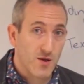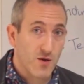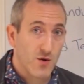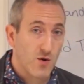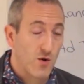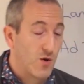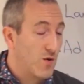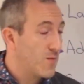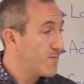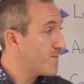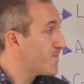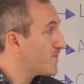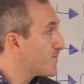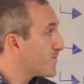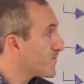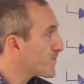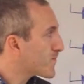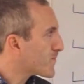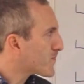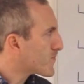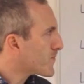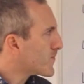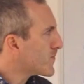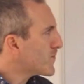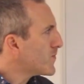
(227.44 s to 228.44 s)
score.
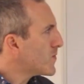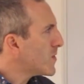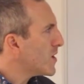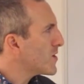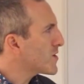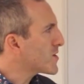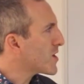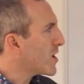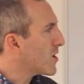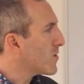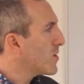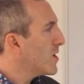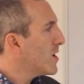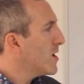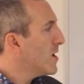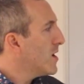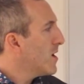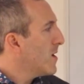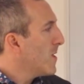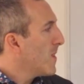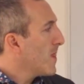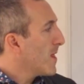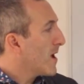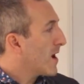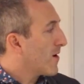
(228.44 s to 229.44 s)
So,
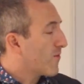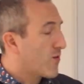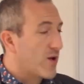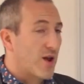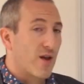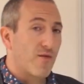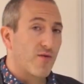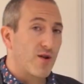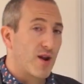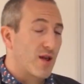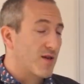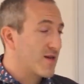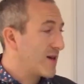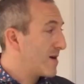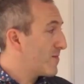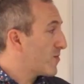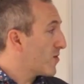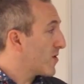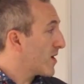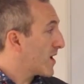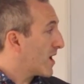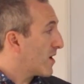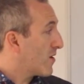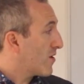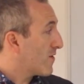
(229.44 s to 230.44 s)
if we give an
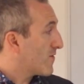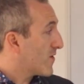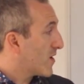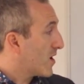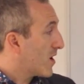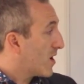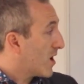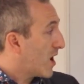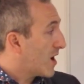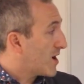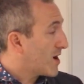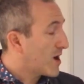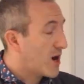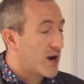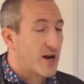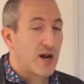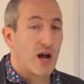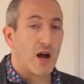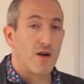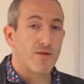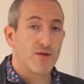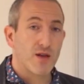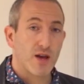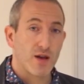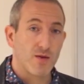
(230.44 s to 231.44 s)
example here of a 9
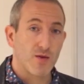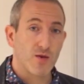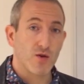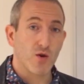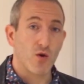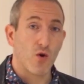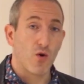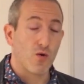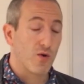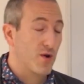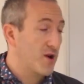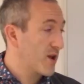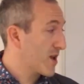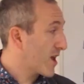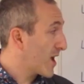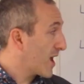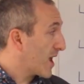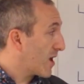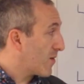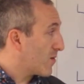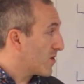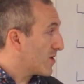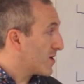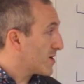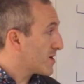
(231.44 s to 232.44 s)
out of 10 score on a
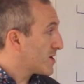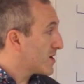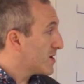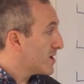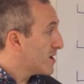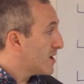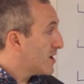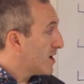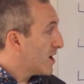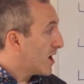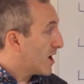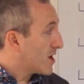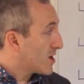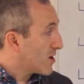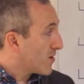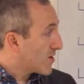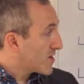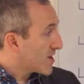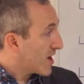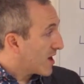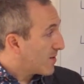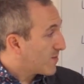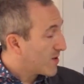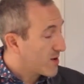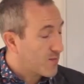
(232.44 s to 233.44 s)
keyword, and you
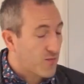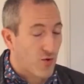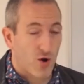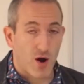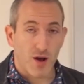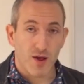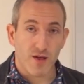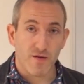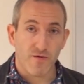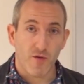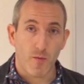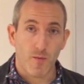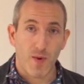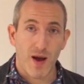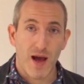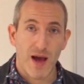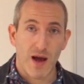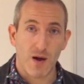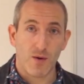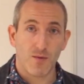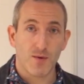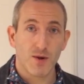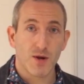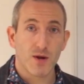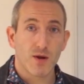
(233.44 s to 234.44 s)
set a bid price of
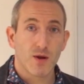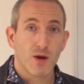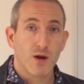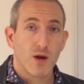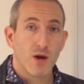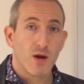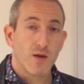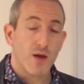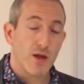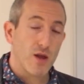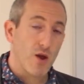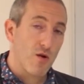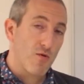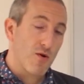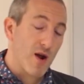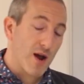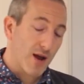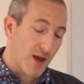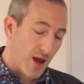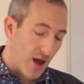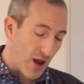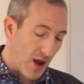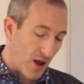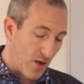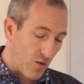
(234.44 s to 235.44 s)
£1, then your
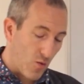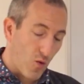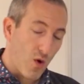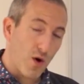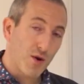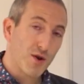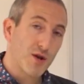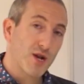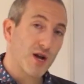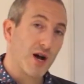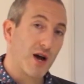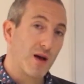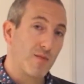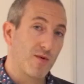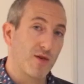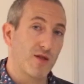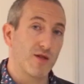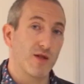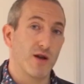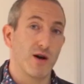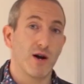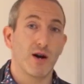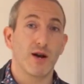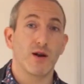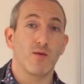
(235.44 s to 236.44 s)
ranking is 1 times
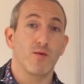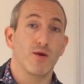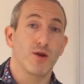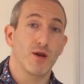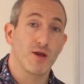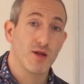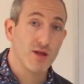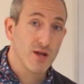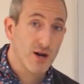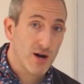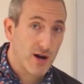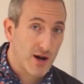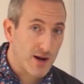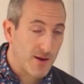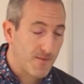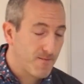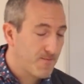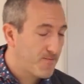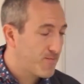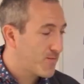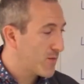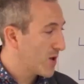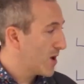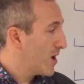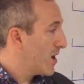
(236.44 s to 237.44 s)
9, which is 9.
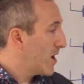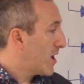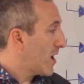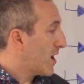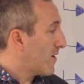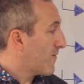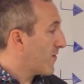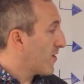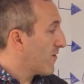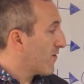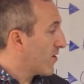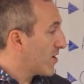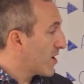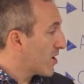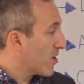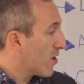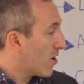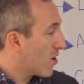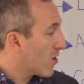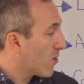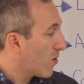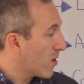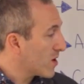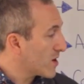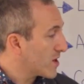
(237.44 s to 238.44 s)
If you've only
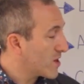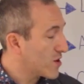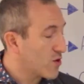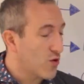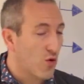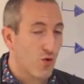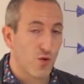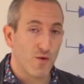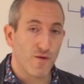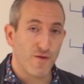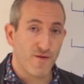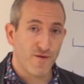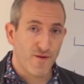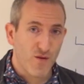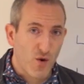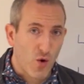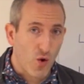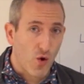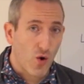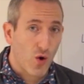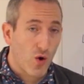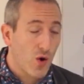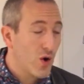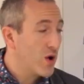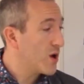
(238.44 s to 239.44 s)
got a quality score of
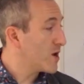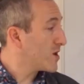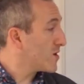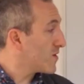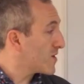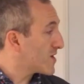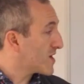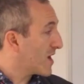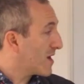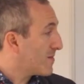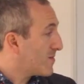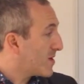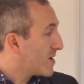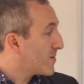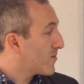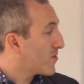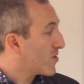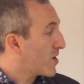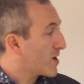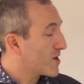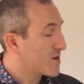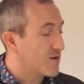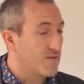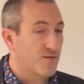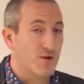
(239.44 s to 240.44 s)
4, and you set a bid
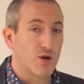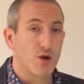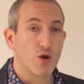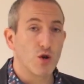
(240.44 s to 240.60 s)
price of